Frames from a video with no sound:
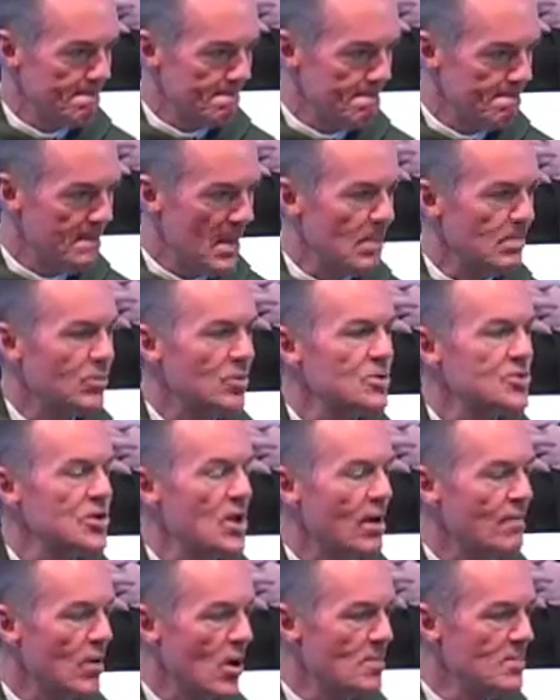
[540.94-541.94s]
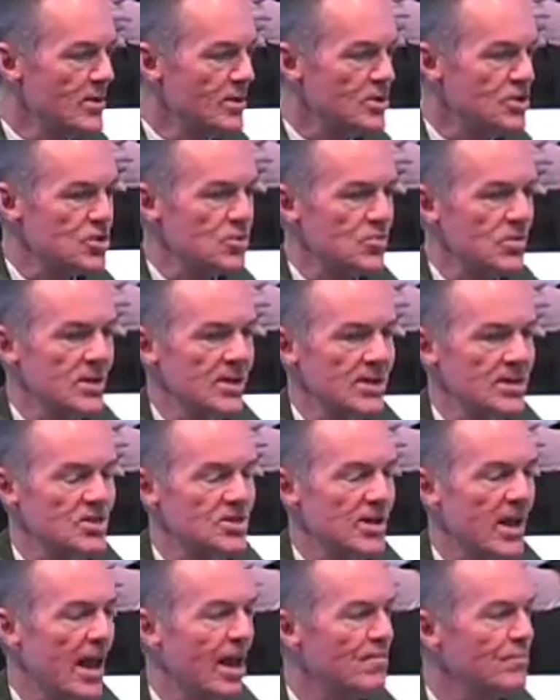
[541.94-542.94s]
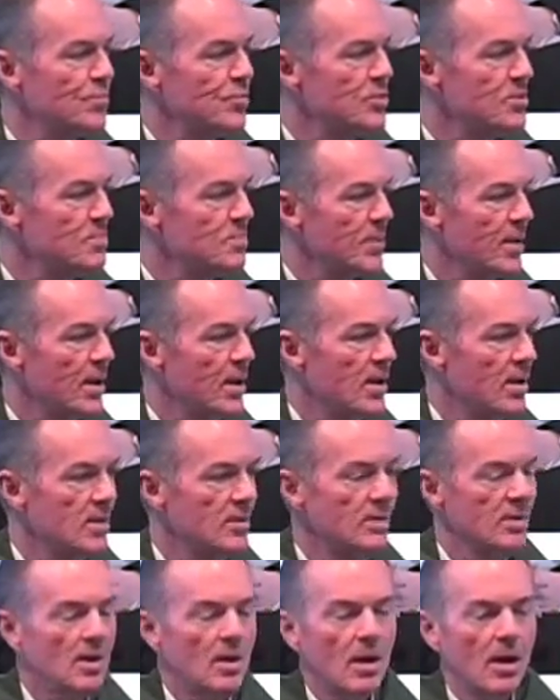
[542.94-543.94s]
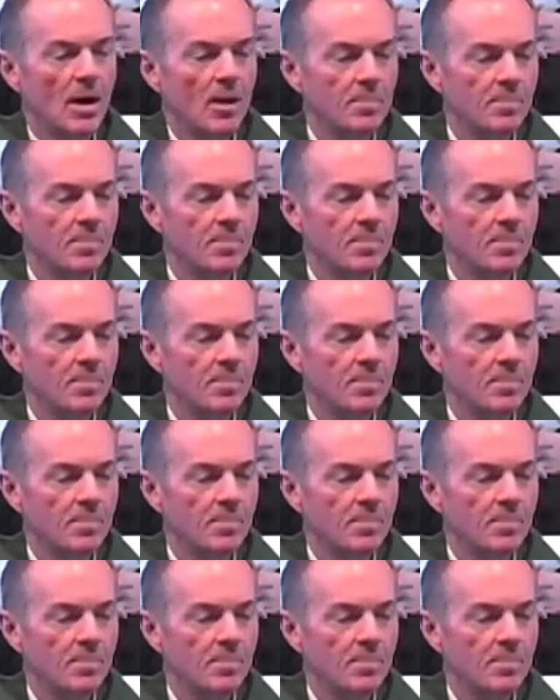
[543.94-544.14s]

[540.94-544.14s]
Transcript: members of our ministries have prepared a